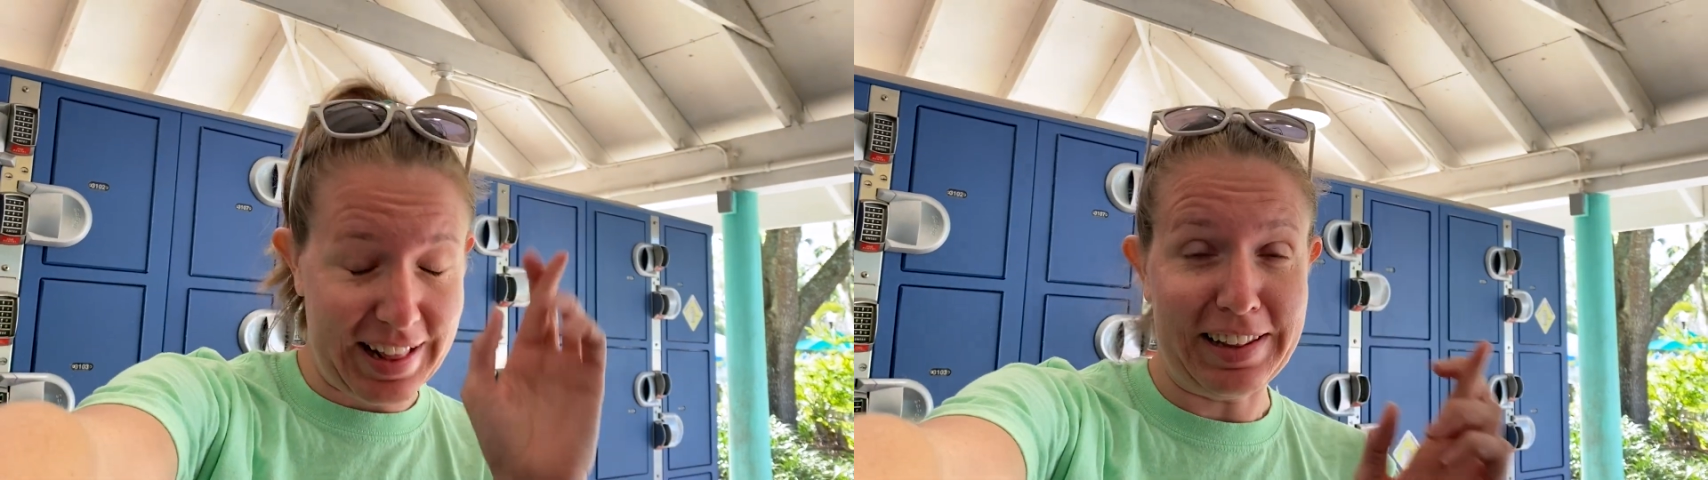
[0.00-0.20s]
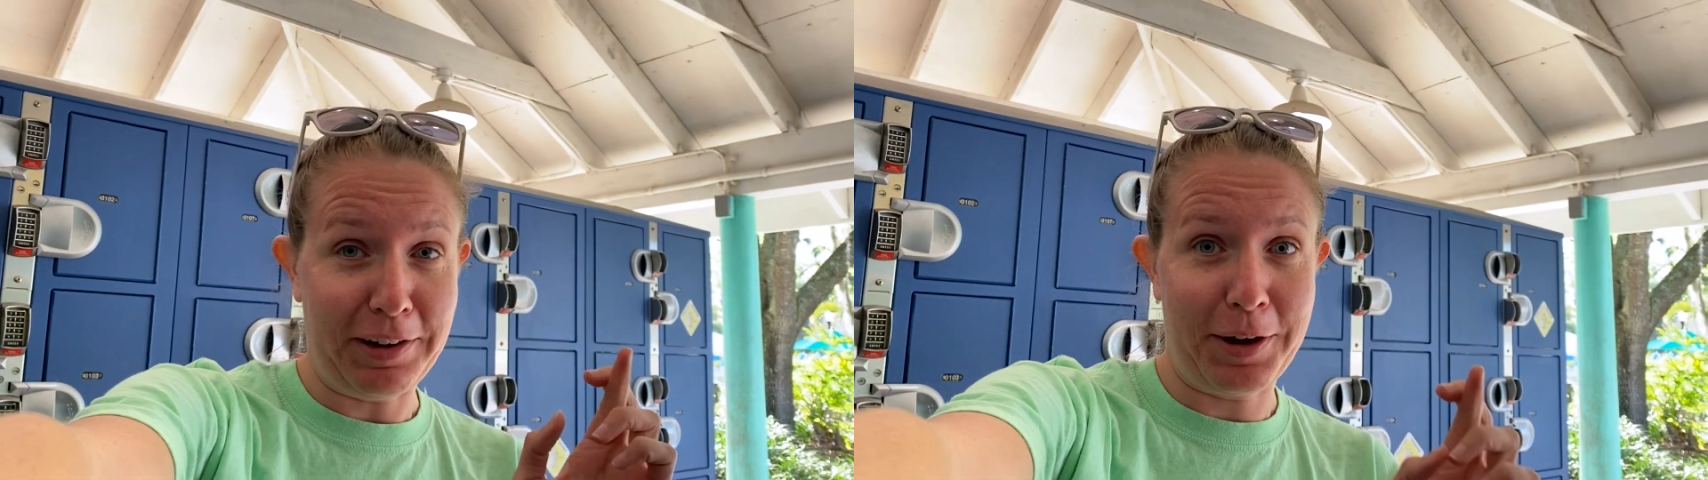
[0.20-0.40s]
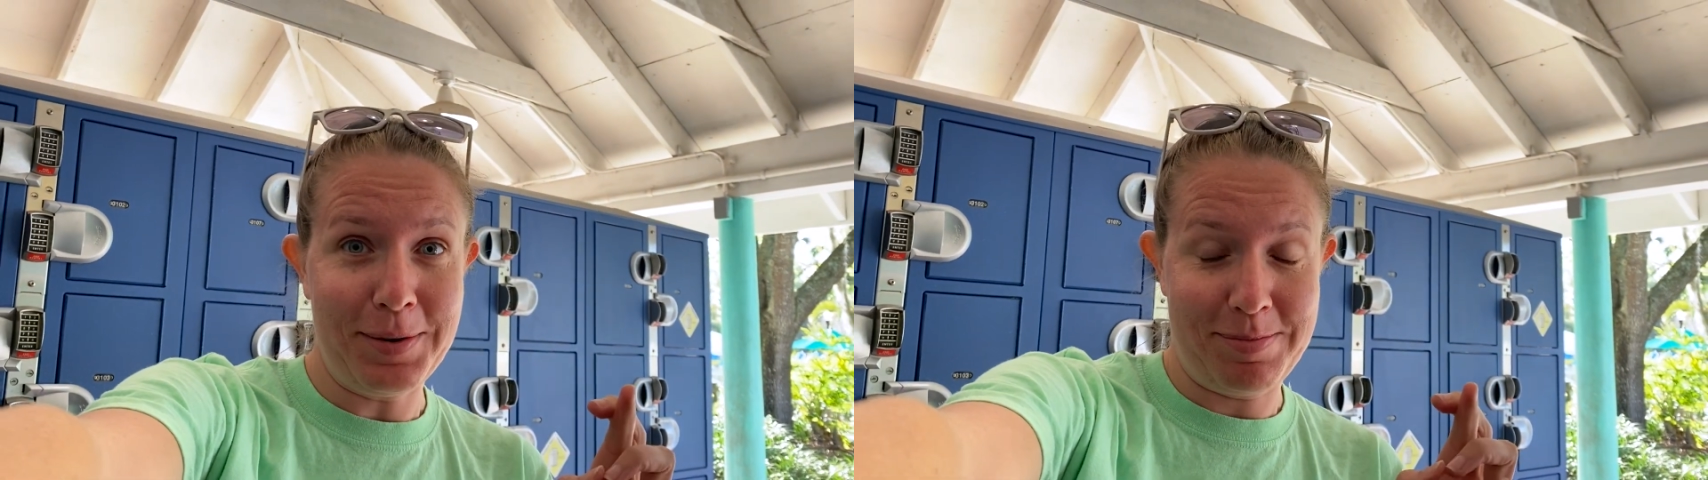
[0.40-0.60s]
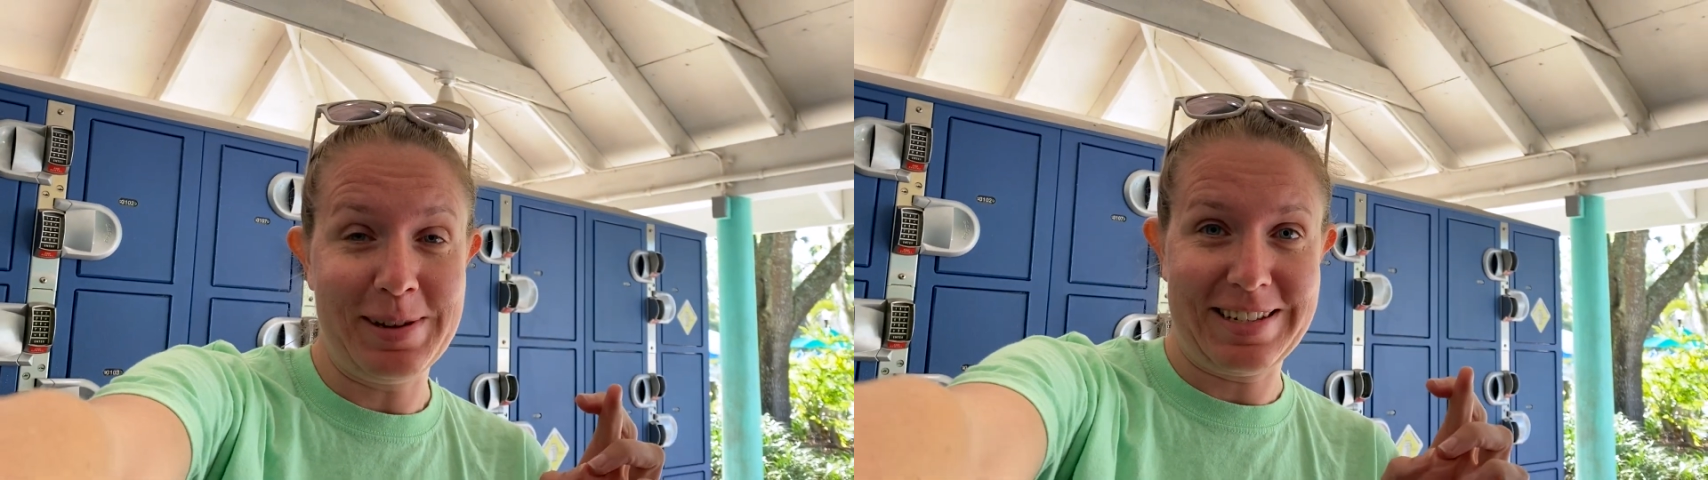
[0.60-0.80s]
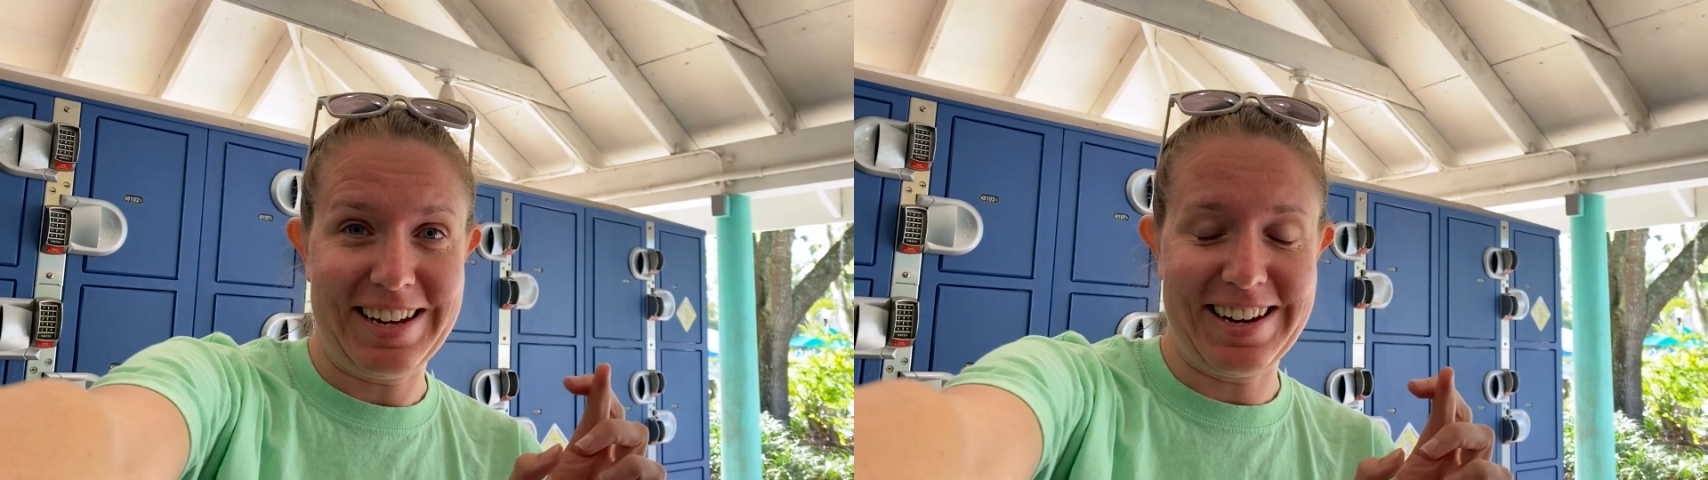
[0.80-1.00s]
they allow
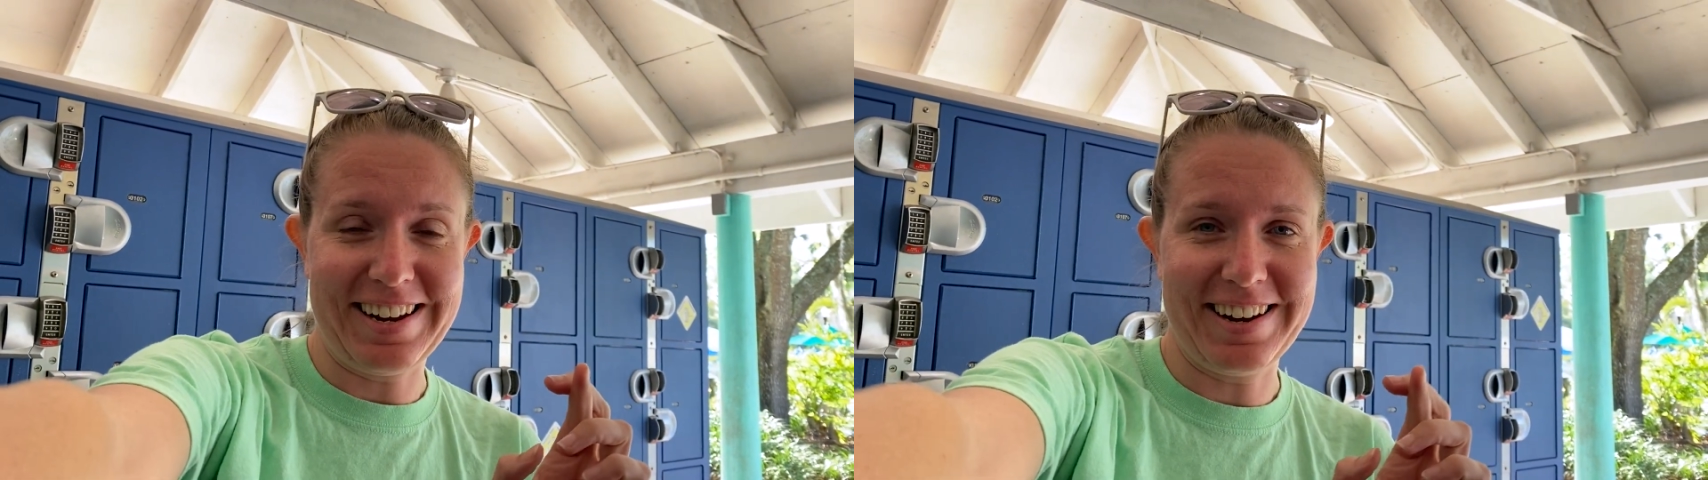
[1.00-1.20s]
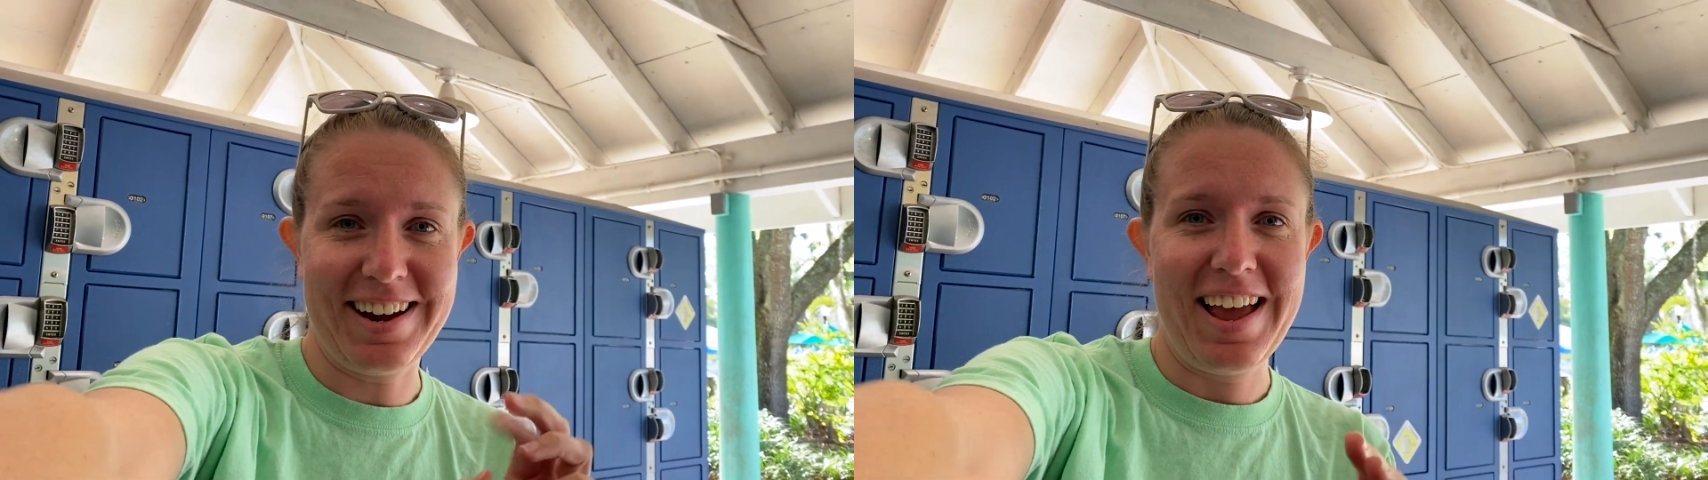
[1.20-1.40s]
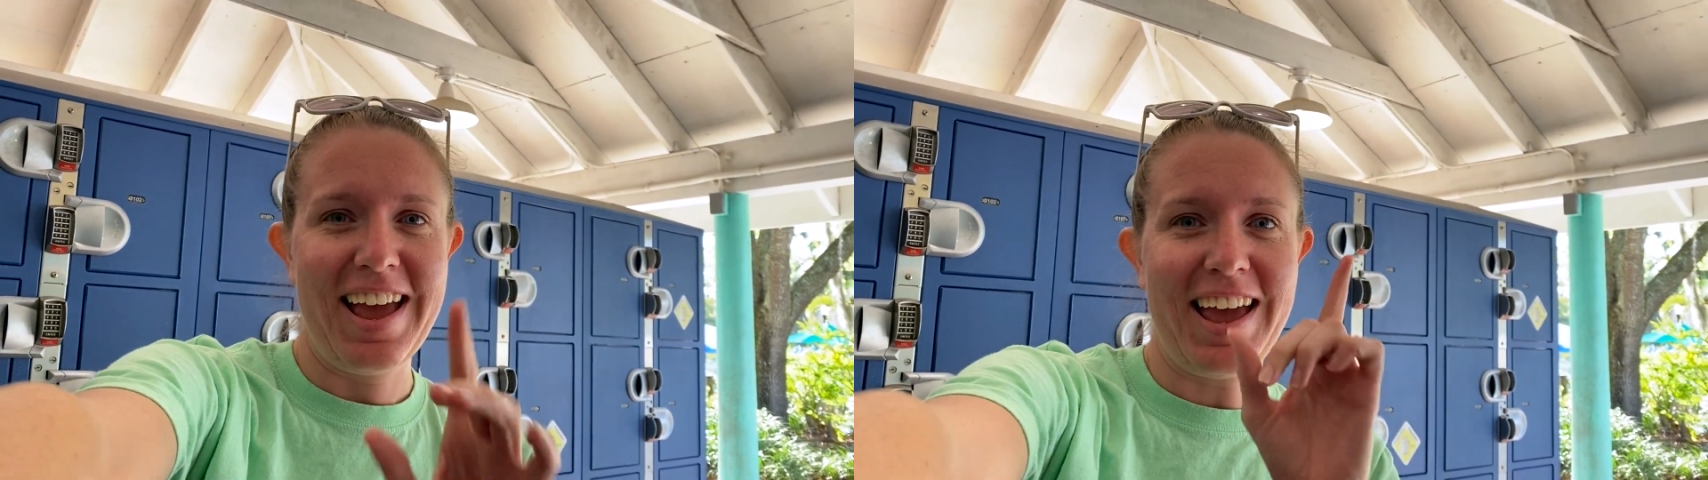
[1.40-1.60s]
GoPros on here,